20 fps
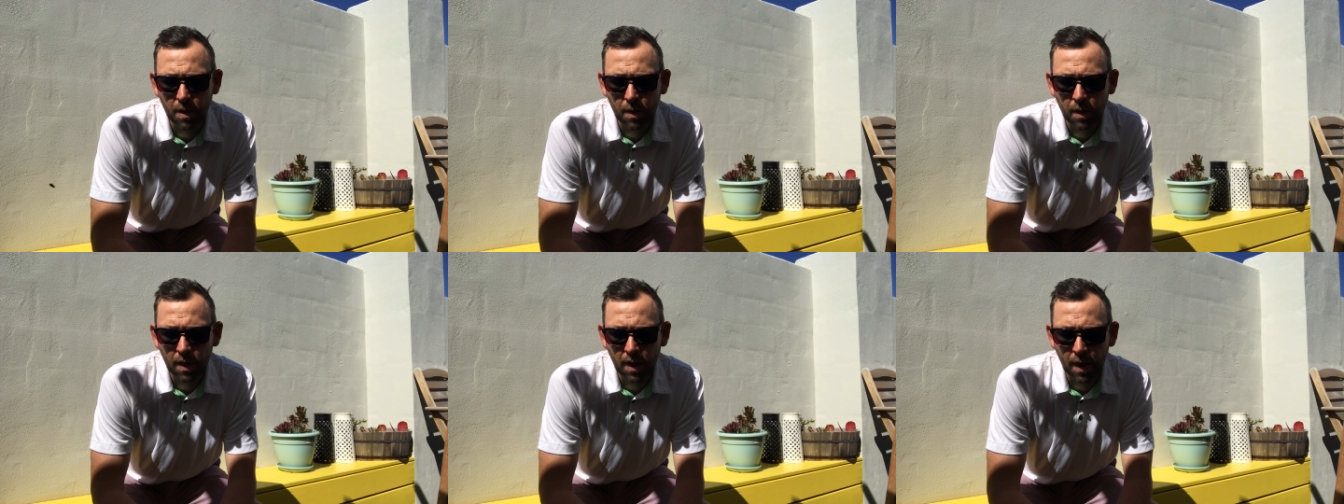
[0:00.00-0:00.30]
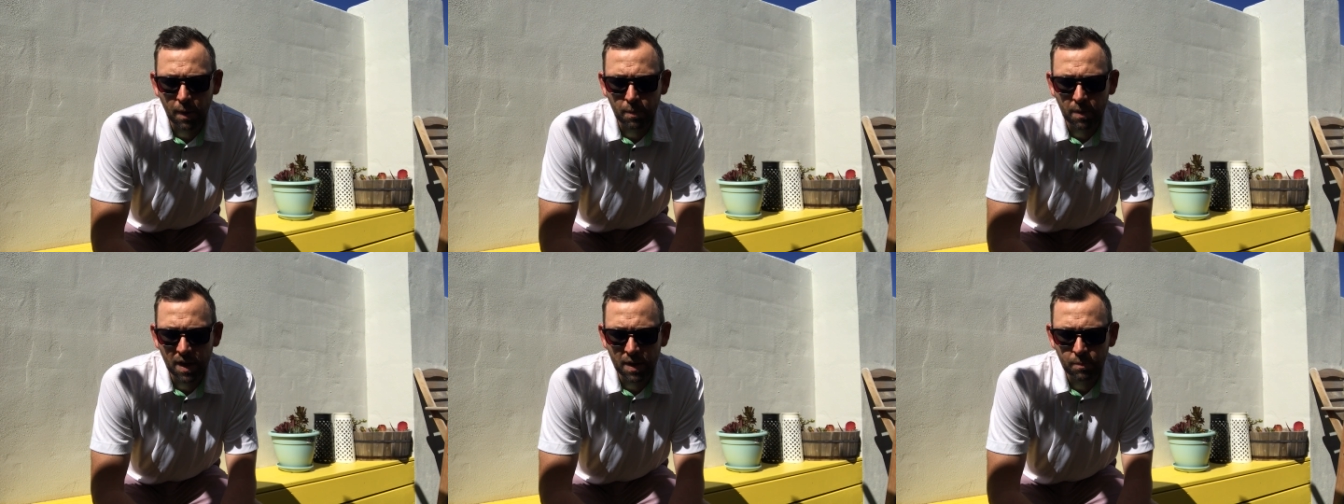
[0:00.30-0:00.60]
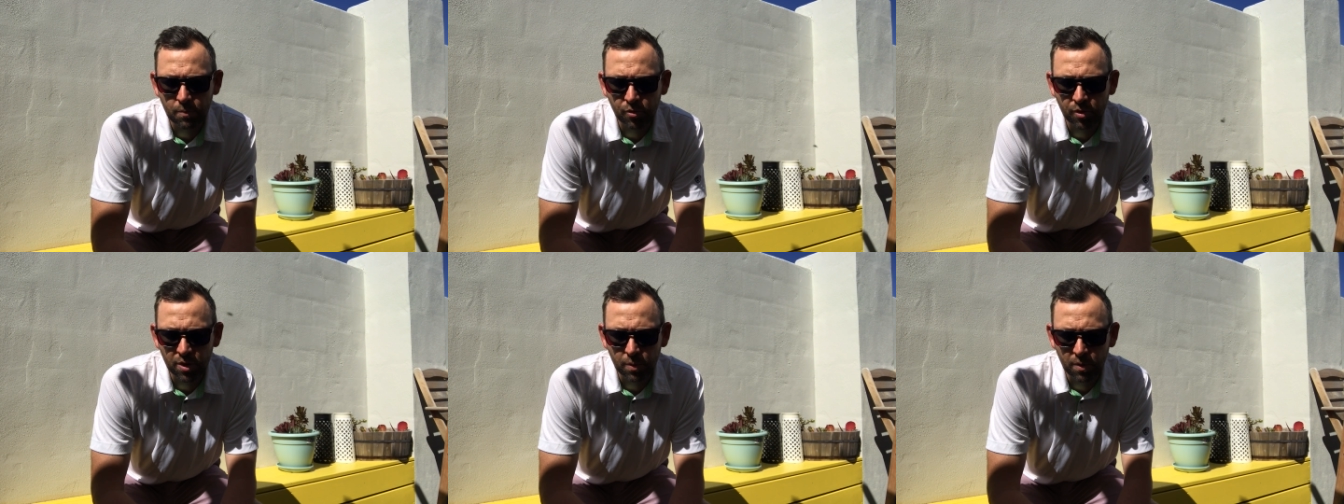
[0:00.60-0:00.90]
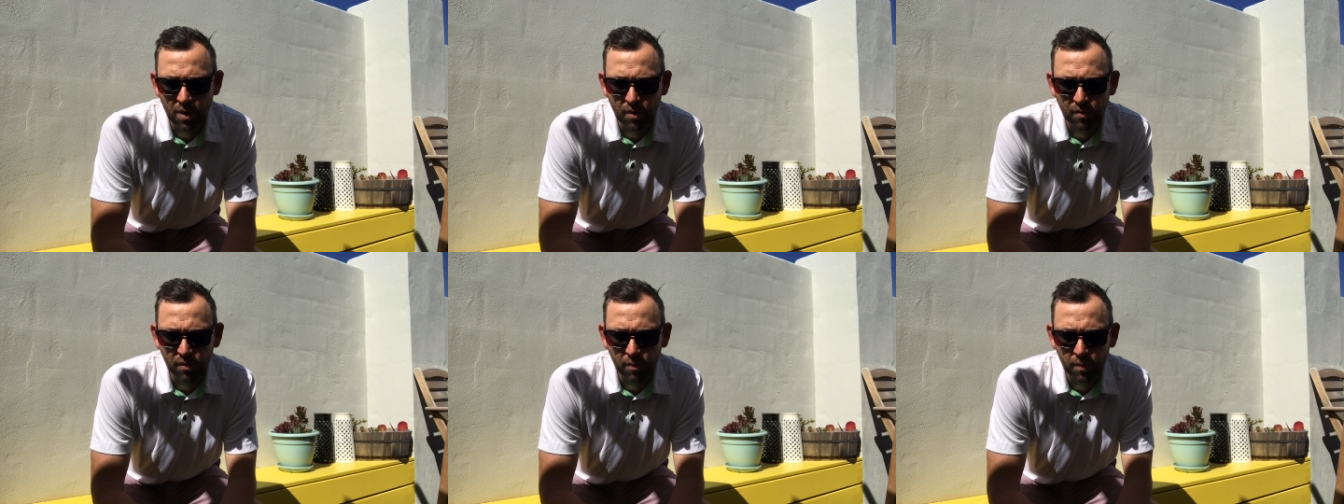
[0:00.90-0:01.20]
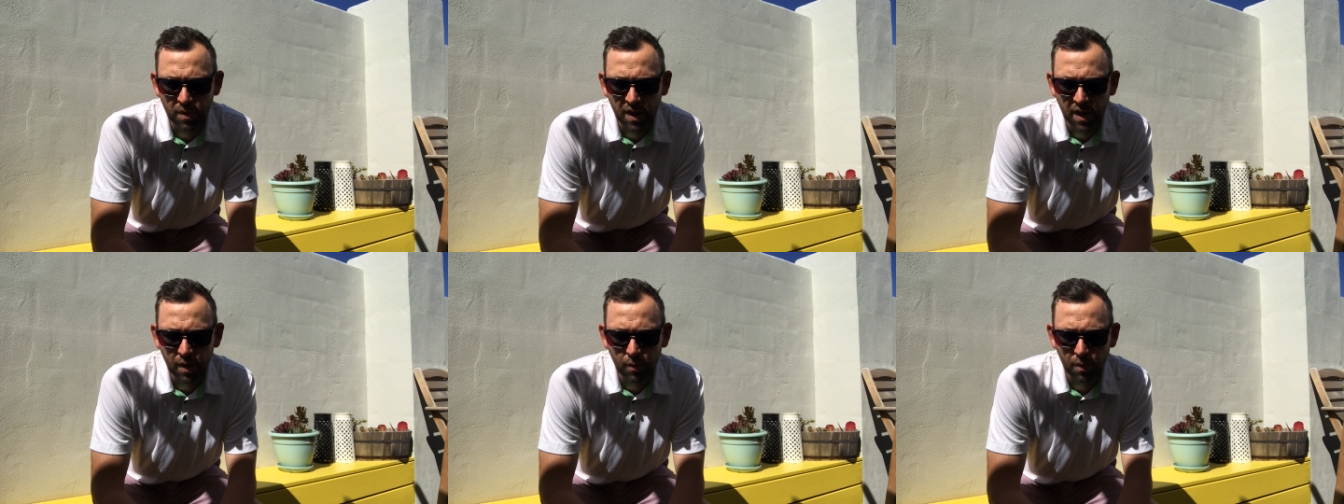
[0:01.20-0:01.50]
uh, yeah, I played pretty well
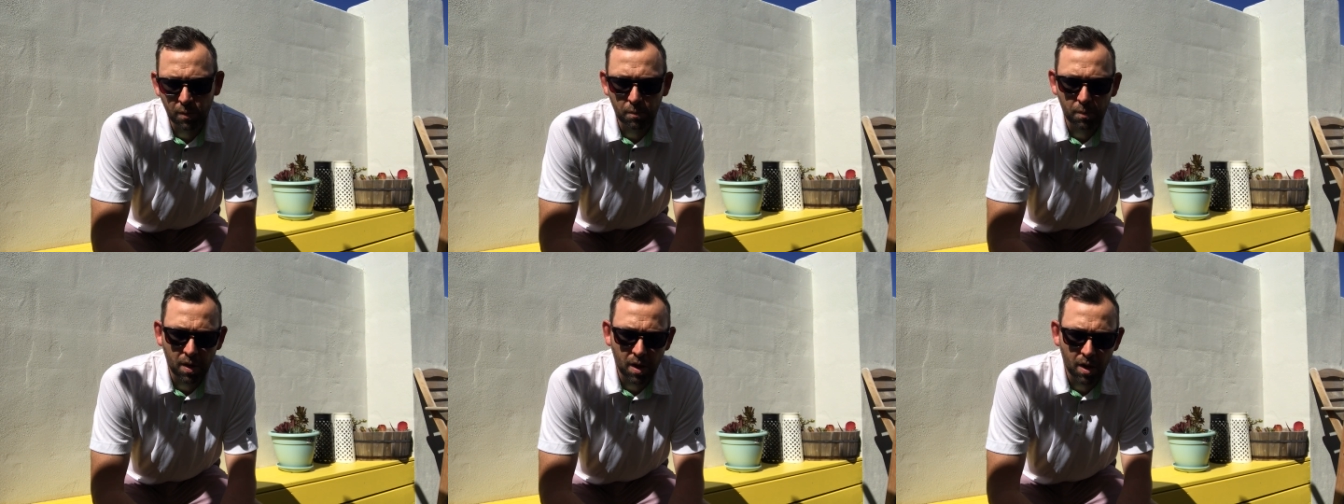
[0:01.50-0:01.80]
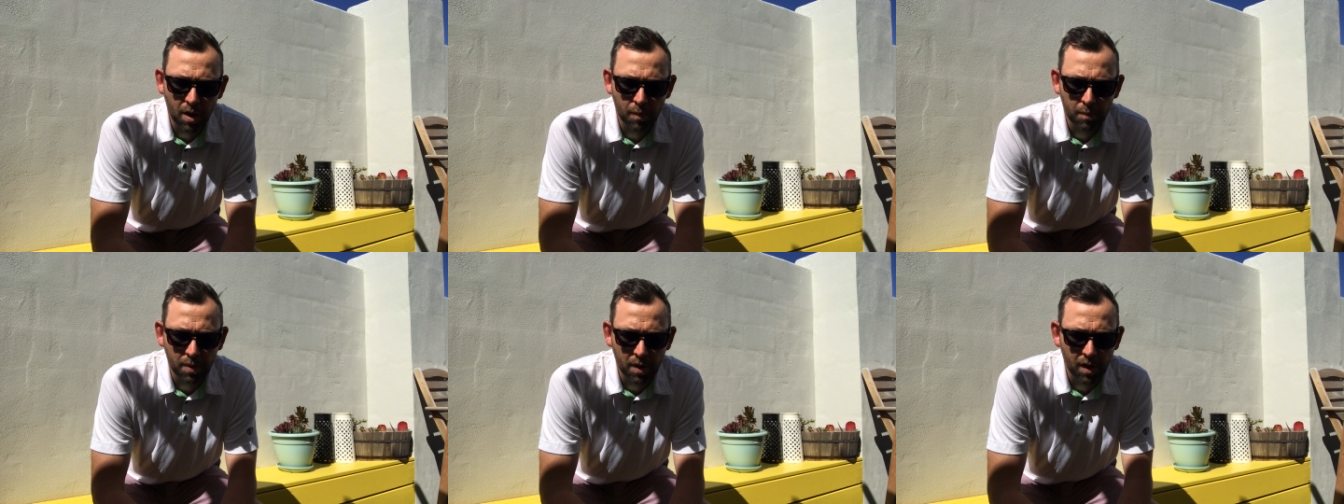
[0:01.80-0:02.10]
from there. Went par